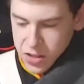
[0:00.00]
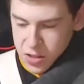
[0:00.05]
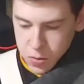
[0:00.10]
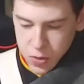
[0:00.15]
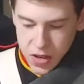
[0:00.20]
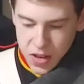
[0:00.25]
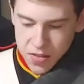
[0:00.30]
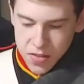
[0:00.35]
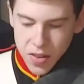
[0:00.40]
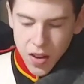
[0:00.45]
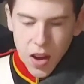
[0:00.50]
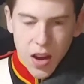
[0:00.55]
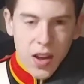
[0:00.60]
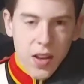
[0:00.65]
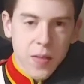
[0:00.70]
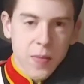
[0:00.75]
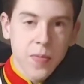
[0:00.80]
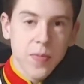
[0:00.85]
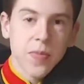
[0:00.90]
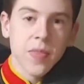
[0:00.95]
is what I've
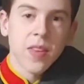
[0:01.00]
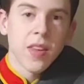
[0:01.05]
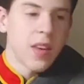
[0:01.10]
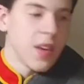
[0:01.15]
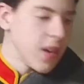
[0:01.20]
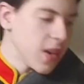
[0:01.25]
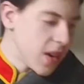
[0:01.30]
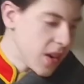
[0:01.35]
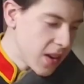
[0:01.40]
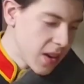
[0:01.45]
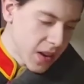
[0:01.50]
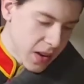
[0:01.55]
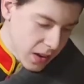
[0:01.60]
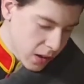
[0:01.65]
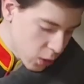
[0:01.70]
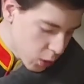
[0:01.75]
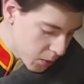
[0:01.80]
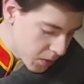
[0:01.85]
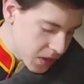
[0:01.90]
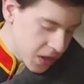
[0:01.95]
got, and I
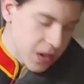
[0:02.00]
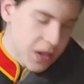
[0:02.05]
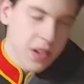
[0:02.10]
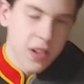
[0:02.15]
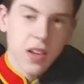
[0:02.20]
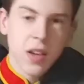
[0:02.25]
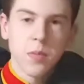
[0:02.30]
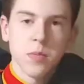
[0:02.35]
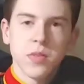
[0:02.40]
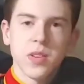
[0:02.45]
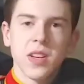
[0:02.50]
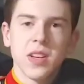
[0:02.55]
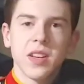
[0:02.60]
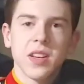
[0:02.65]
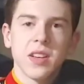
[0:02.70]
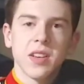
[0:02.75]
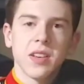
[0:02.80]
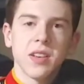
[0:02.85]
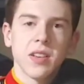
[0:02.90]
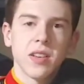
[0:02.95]
hope to complete
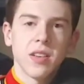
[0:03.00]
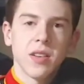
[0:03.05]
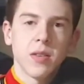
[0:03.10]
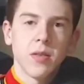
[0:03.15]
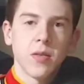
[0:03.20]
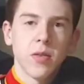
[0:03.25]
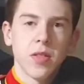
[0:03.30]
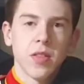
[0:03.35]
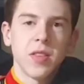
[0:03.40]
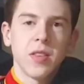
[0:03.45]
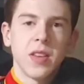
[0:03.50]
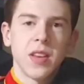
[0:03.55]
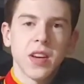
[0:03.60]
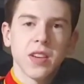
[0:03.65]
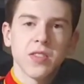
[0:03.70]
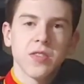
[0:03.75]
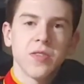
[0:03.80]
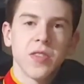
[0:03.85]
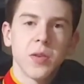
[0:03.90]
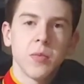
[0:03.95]
it within the
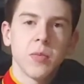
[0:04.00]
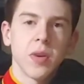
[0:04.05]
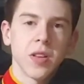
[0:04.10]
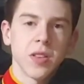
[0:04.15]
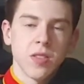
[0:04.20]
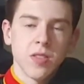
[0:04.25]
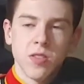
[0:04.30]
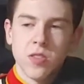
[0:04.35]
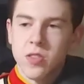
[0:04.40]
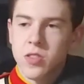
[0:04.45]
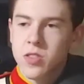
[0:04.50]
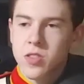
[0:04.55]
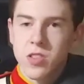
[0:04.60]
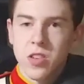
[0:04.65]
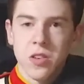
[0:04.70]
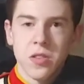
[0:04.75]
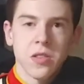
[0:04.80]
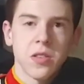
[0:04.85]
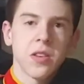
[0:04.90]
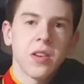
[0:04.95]
next few months or
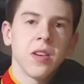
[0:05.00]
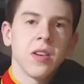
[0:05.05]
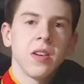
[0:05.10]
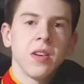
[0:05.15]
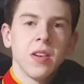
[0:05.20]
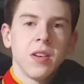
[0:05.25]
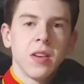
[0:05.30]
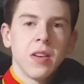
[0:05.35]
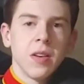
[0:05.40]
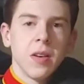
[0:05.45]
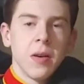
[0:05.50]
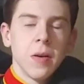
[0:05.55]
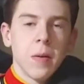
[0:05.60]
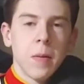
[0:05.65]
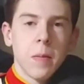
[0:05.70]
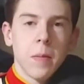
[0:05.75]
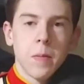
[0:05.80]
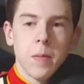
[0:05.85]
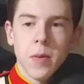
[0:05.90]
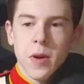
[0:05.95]
so.
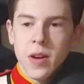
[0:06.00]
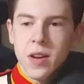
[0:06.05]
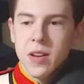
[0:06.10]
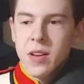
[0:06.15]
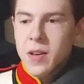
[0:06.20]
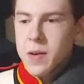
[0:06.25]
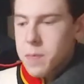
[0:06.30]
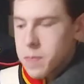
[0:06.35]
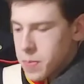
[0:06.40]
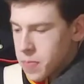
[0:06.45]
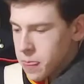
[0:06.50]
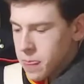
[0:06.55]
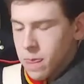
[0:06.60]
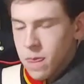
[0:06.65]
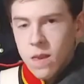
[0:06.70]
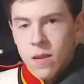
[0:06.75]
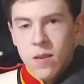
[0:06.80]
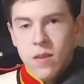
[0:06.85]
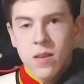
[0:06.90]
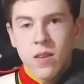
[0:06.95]
But
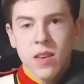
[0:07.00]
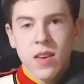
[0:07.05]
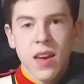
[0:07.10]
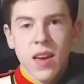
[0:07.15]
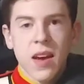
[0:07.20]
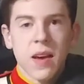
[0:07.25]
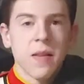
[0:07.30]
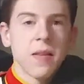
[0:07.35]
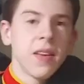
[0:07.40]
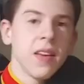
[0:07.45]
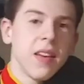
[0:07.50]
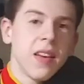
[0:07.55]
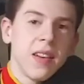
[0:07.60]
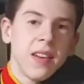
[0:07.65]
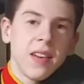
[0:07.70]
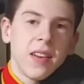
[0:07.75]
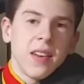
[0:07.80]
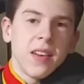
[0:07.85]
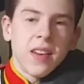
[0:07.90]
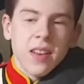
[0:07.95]
yeah.
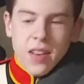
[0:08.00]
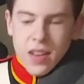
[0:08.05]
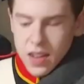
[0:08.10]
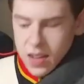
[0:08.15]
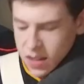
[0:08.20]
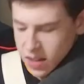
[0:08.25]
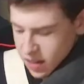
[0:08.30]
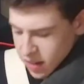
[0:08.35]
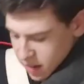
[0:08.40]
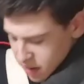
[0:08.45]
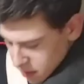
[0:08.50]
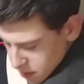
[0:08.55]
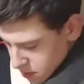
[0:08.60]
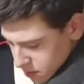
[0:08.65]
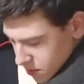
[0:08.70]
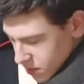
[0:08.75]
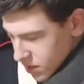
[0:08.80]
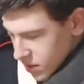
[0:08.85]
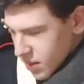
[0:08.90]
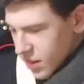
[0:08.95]

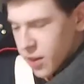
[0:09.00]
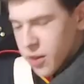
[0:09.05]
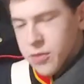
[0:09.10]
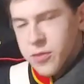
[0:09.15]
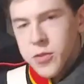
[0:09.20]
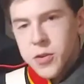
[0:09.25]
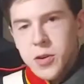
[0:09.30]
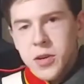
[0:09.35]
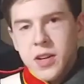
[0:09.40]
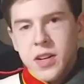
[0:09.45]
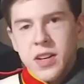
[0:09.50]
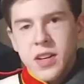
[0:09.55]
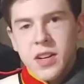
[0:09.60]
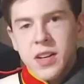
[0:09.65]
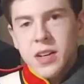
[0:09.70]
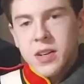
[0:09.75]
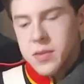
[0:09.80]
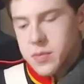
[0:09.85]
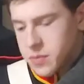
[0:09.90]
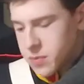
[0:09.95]
Now
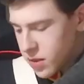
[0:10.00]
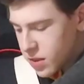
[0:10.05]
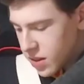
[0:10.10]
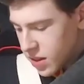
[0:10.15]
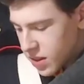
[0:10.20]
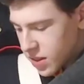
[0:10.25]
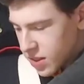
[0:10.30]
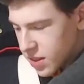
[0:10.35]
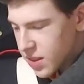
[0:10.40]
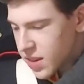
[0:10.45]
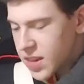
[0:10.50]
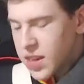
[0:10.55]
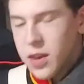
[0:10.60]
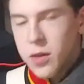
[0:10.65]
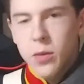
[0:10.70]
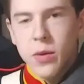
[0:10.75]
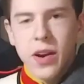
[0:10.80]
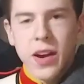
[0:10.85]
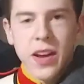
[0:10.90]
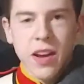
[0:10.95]
for the kit
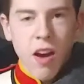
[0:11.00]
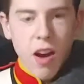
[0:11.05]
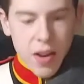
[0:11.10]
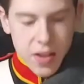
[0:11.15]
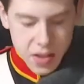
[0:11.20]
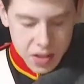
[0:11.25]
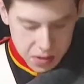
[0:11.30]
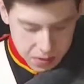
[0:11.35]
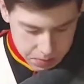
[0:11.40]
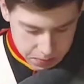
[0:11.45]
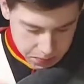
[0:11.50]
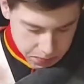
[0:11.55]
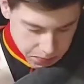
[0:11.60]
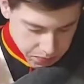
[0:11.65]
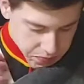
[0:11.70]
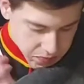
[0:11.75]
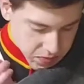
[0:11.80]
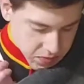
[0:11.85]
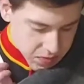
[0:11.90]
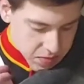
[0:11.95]
where I got it,
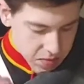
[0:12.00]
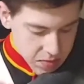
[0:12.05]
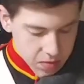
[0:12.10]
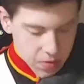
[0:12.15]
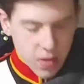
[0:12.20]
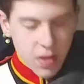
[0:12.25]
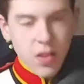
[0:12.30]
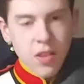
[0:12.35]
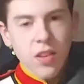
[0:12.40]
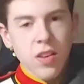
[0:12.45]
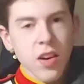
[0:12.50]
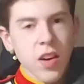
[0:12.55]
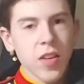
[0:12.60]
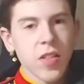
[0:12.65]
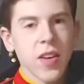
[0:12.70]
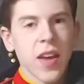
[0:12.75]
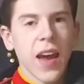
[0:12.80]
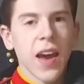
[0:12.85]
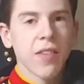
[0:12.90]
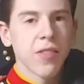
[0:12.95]
the
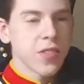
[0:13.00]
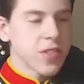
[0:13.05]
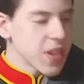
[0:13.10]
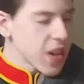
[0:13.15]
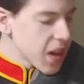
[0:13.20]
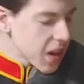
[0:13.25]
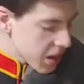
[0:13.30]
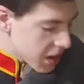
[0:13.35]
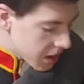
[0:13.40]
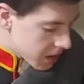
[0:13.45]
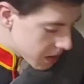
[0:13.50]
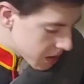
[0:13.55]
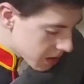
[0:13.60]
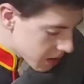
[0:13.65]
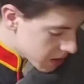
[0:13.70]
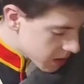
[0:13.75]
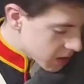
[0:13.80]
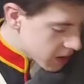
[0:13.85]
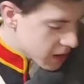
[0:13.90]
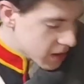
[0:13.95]
Haversack.
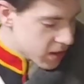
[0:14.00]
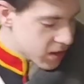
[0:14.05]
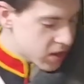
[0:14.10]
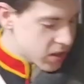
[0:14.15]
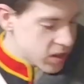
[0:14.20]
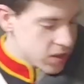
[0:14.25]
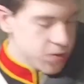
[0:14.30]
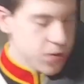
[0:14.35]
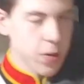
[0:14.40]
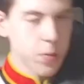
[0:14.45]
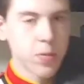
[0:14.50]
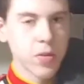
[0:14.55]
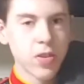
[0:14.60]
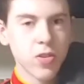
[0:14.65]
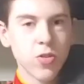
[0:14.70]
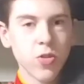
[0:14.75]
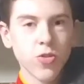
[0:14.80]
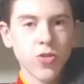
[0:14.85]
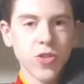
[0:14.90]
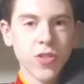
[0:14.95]
This is from
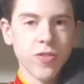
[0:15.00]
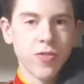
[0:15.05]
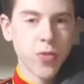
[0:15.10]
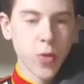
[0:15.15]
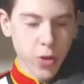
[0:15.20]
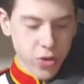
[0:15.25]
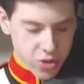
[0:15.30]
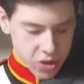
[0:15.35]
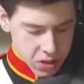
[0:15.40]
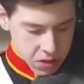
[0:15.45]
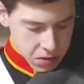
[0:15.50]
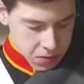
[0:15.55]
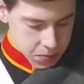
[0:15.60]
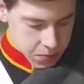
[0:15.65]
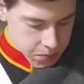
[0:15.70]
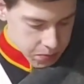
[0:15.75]
Soldier of Fortune.